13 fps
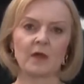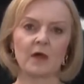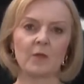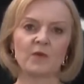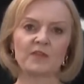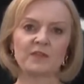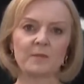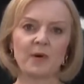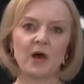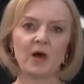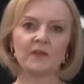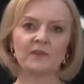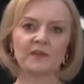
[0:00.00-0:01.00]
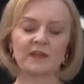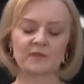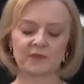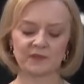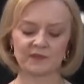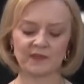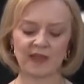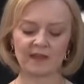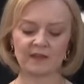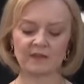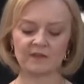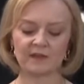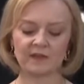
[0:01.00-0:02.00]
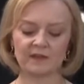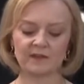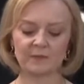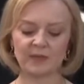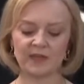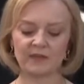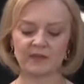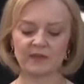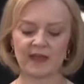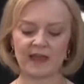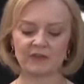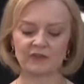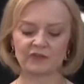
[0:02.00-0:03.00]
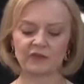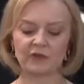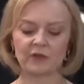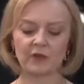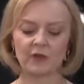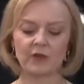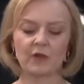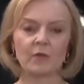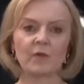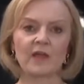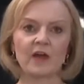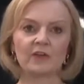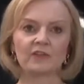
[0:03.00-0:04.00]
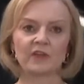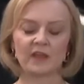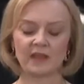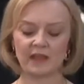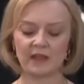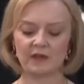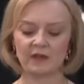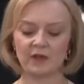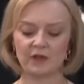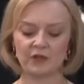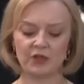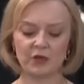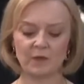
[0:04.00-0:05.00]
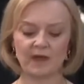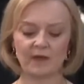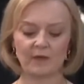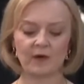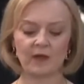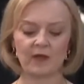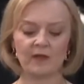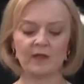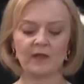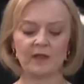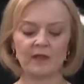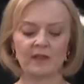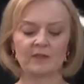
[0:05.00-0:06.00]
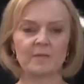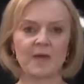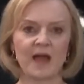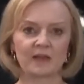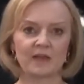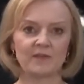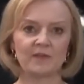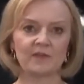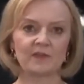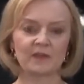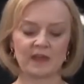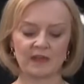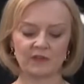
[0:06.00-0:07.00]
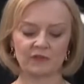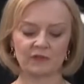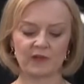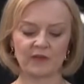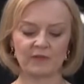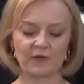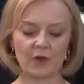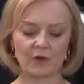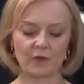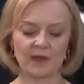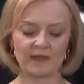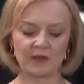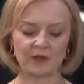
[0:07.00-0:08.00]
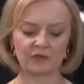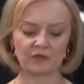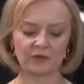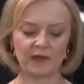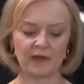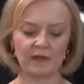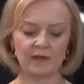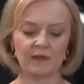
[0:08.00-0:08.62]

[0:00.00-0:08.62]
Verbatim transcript: And with the passing of the second Elizabethan age, we usher in a new era in the magnificent history of our great country,